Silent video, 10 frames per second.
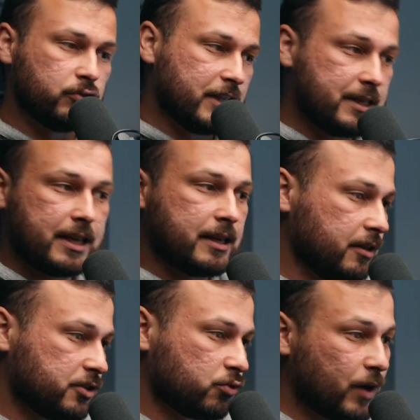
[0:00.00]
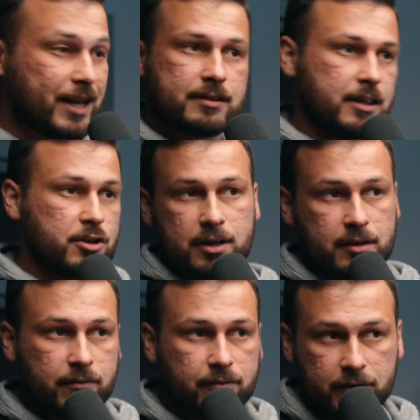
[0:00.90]
ridiculous rates that you
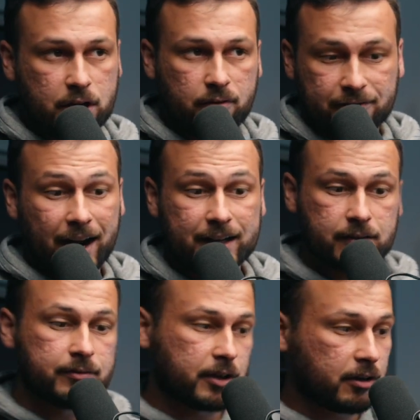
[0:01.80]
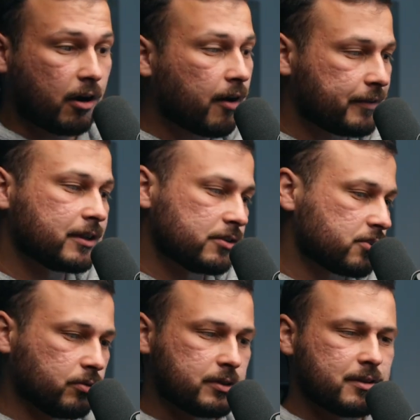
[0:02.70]
can you know find of coffee
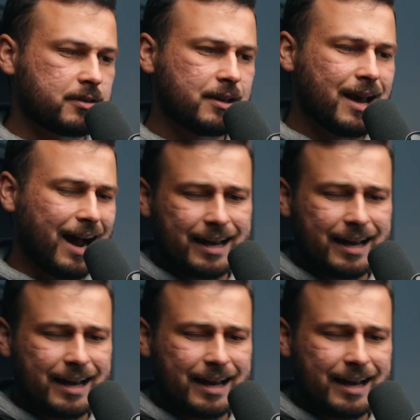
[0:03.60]
consultants mm-hmm.